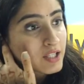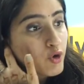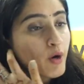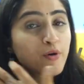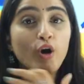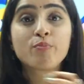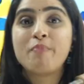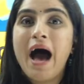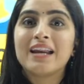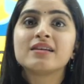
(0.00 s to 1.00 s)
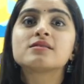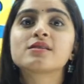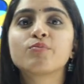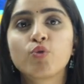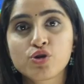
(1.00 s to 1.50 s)
You are not balanced
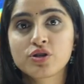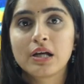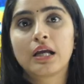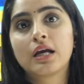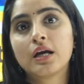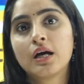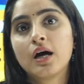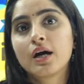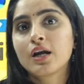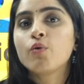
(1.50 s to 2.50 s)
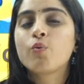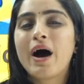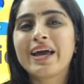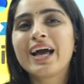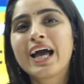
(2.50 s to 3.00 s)
emotionally. Now,
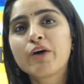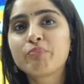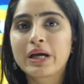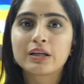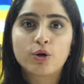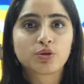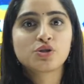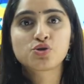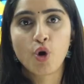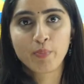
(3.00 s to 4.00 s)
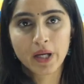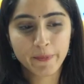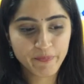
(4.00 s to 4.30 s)
why I have picked out this topic?